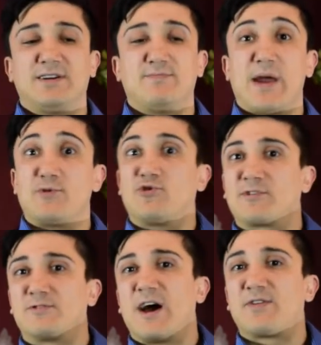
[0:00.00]
maybe
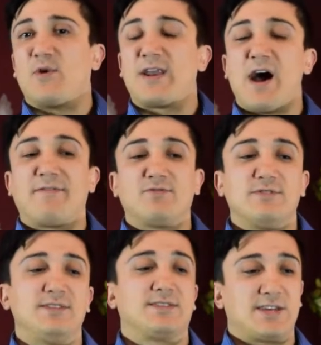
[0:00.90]
order another one
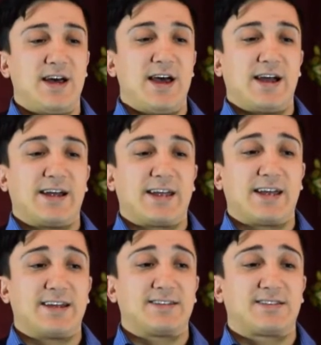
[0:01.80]
afterwards,
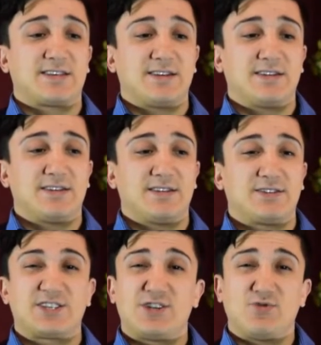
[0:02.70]
is
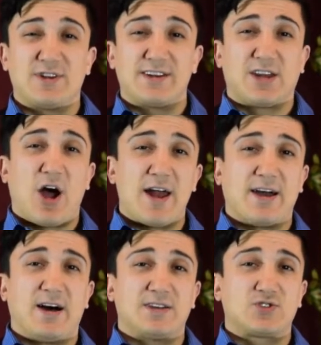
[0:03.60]
just to do a
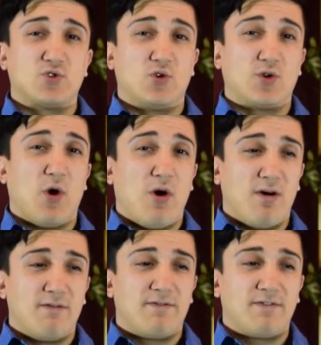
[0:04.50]
lighter sort
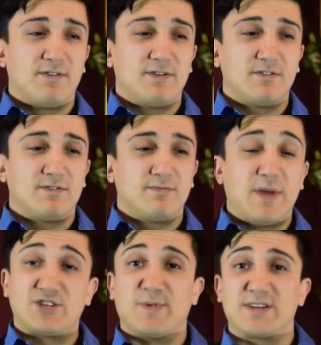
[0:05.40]
of
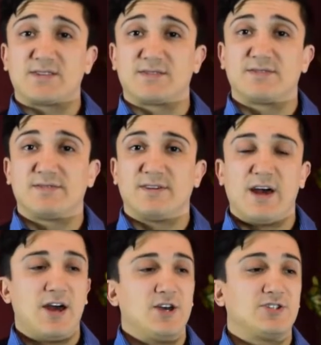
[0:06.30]
measurement.
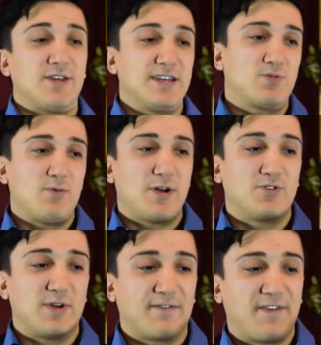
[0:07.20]
So this one we're
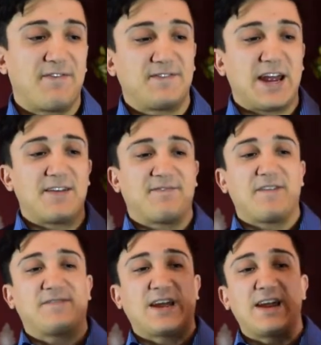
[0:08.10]
doing 15,
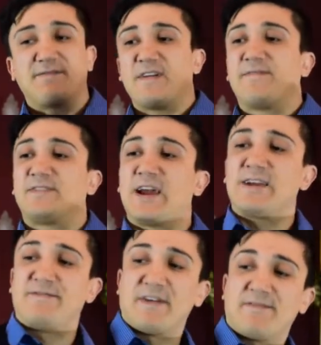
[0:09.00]
15,
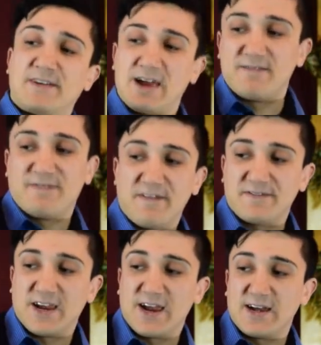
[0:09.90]
15, 15,
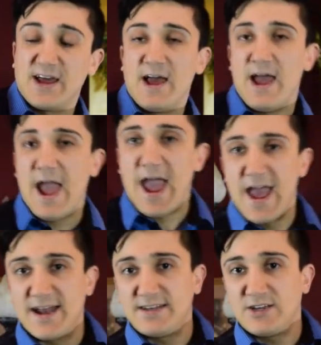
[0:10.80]
15
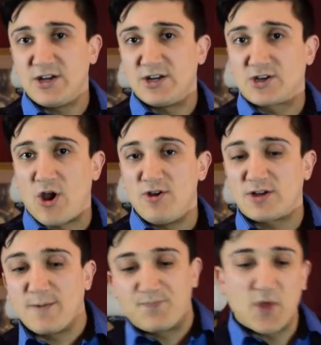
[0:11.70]
and
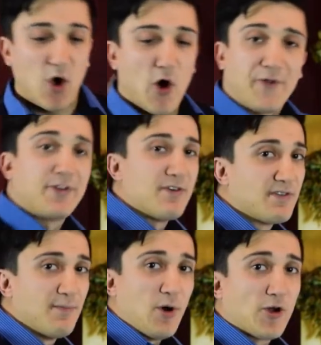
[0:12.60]
Coke on
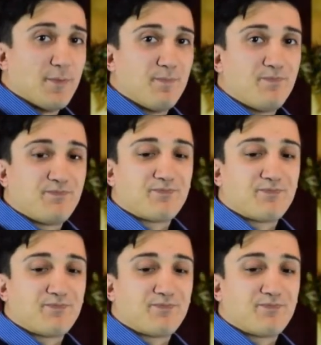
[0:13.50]
the bottom,